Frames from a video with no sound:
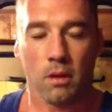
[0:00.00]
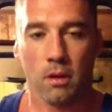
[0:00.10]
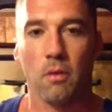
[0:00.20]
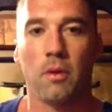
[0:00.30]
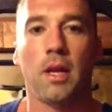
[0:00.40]

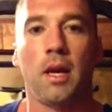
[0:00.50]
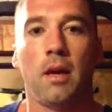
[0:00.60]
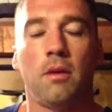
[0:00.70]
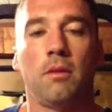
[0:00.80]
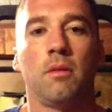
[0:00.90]
going
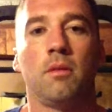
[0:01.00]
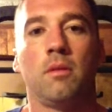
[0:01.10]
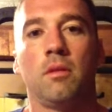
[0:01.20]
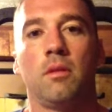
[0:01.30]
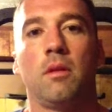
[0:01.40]
down,
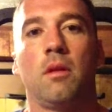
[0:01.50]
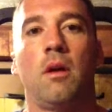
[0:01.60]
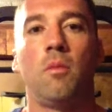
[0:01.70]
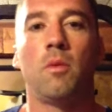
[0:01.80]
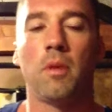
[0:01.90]

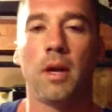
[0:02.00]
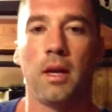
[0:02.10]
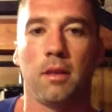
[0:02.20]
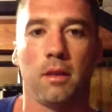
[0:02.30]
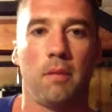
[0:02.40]
hold my
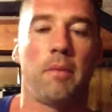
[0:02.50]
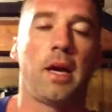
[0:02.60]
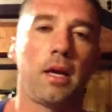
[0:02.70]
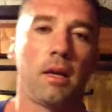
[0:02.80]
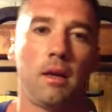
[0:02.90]
breath, come
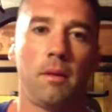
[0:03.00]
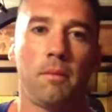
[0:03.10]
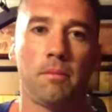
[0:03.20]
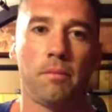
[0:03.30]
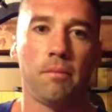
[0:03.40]
back up.
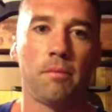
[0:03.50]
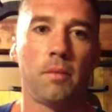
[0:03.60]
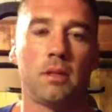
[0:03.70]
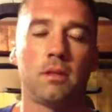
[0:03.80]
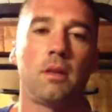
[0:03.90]

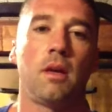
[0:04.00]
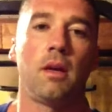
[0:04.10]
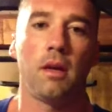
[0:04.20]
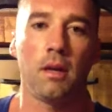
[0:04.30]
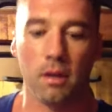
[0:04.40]
This,
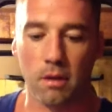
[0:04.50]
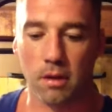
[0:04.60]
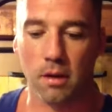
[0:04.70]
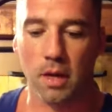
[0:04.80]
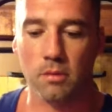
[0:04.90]
you know, it
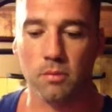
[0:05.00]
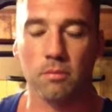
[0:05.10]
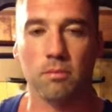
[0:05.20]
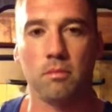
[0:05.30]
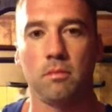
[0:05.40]
creates
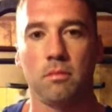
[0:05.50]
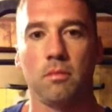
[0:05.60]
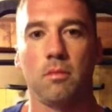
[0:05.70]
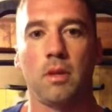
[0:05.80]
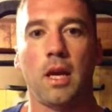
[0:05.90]

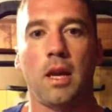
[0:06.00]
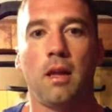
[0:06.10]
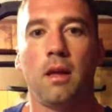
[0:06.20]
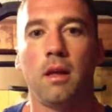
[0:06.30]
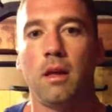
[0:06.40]
kind